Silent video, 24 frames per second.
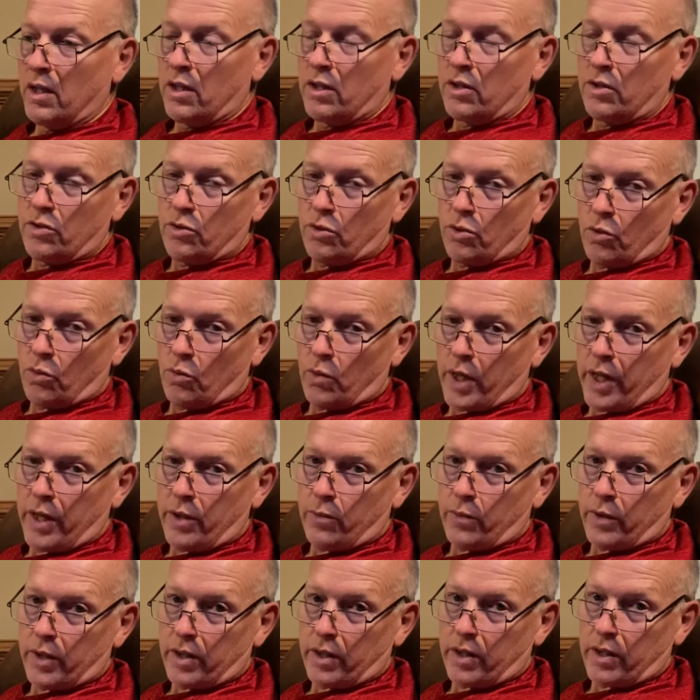do away
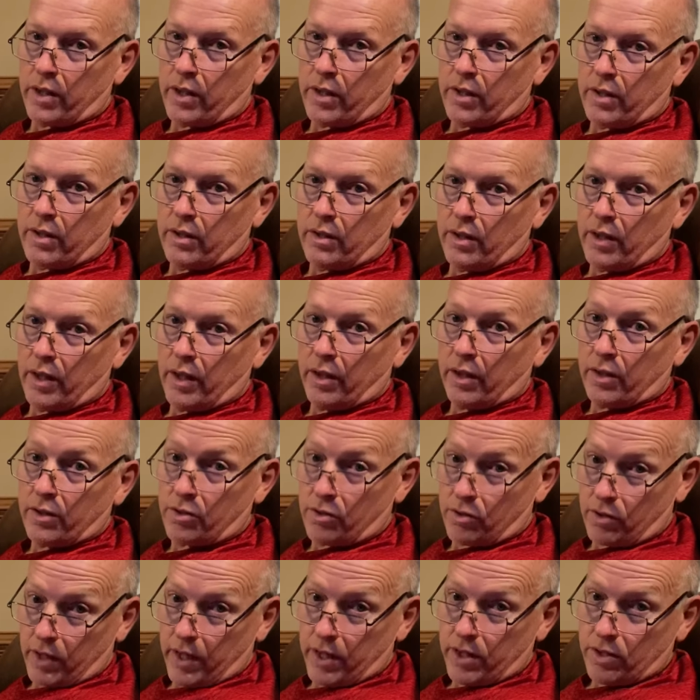with
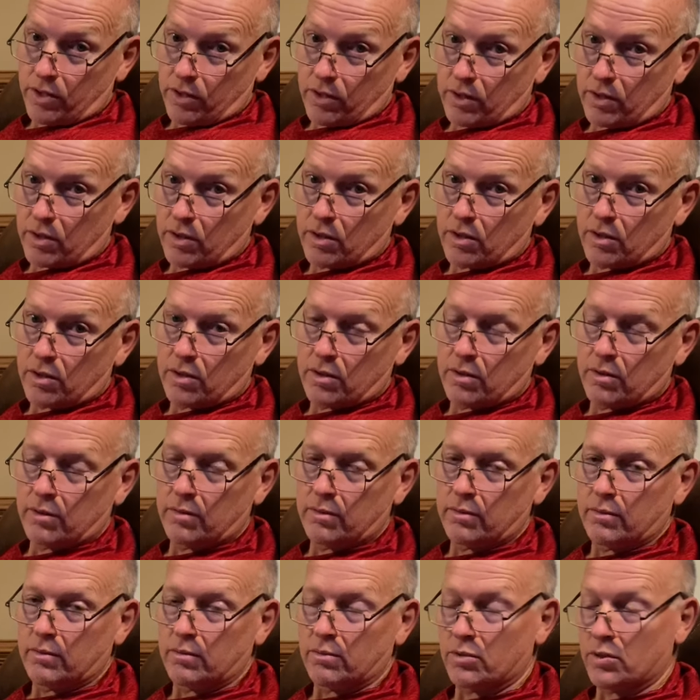illustrations
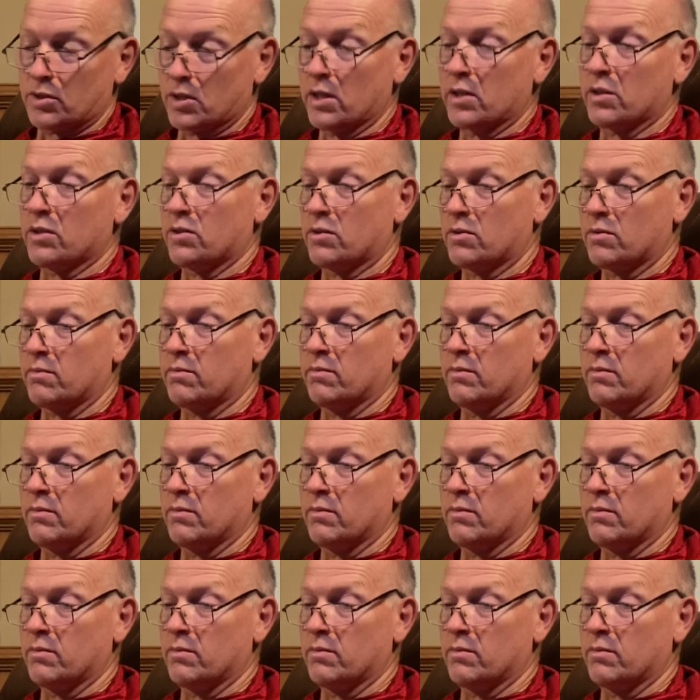since